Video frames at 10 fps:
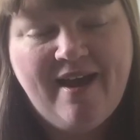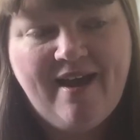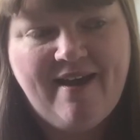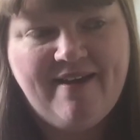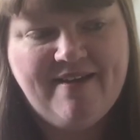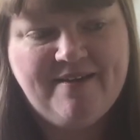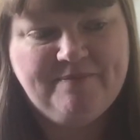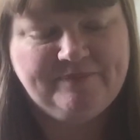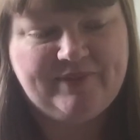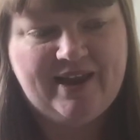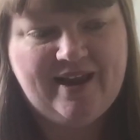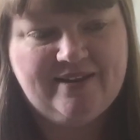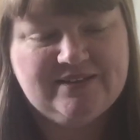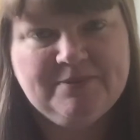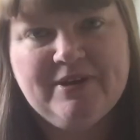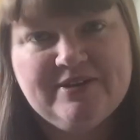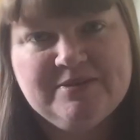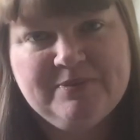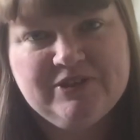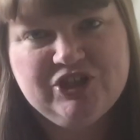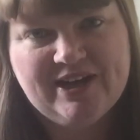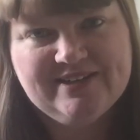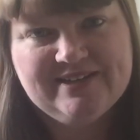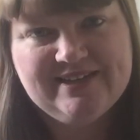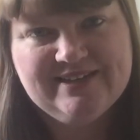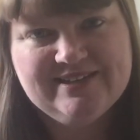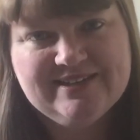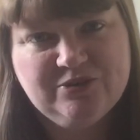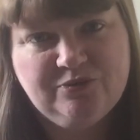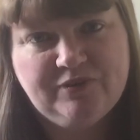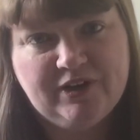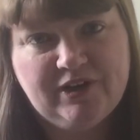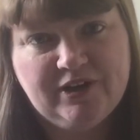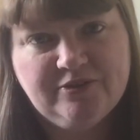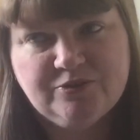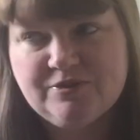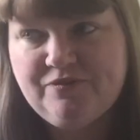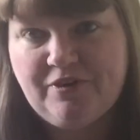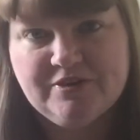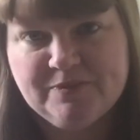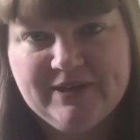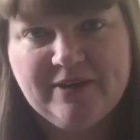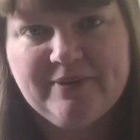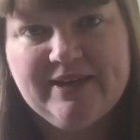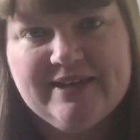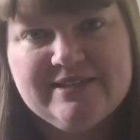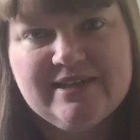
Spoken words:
and my husband Jez, he's still furloughed, or as far as we know he is.